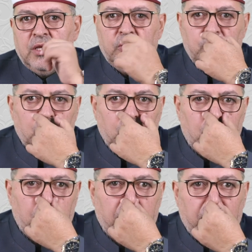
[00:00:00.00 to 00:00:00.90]

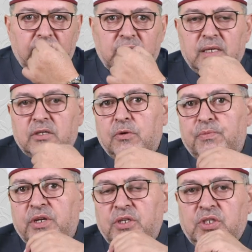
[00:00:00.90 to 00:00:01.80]
your reading
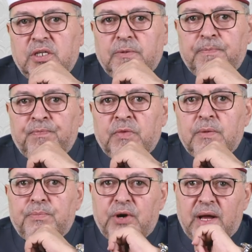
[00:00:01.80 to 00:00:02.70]
comprehension
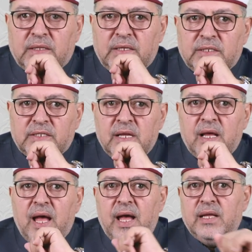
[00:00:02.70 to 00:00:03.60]
practice,
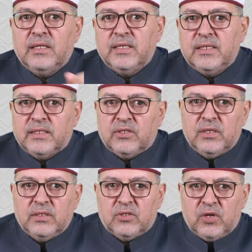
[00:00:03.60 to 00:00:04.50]
and the
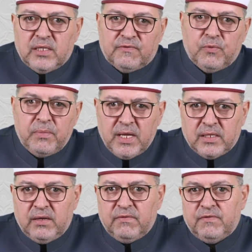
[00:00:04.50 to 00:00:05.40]

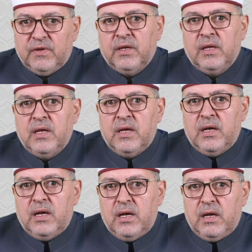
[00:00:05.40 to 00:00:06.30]
transformative
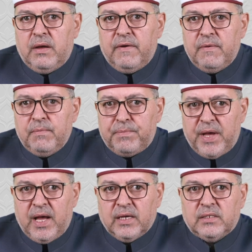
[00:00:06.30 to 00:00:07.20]

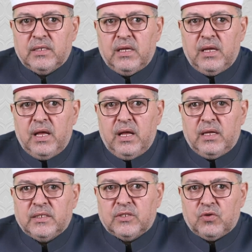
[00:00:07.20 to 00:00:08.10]
impact
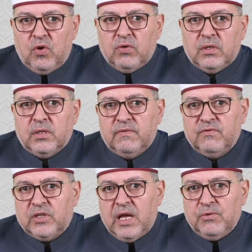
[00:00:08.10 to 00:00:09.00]
a strong
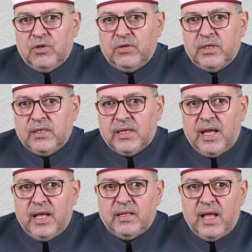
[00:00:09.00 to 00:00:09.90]
vocabulary
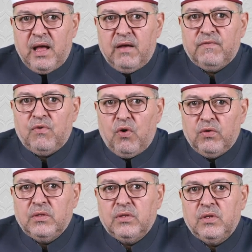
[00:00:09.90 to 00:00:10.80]
can have
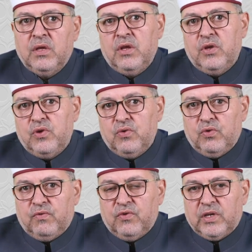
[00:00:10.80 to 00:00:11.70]
on
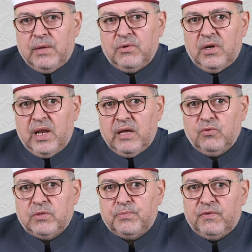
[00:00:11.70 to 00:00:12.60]
your vocabulary
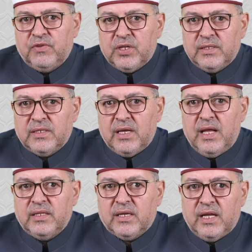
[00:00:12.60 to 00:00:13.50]
language proficiency
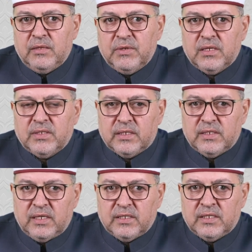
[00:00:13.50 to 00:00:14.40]
and academic
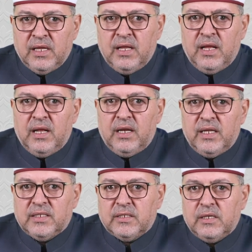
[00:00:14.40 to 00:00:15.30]
success.
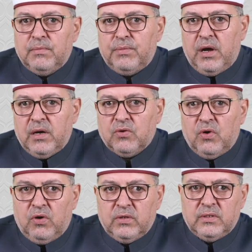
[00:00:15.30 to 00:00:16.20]
Let's
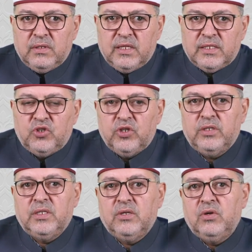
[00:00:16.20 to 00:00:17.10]
embark on this
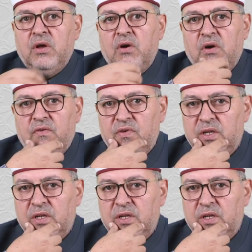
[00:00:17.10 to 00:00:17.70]
journey of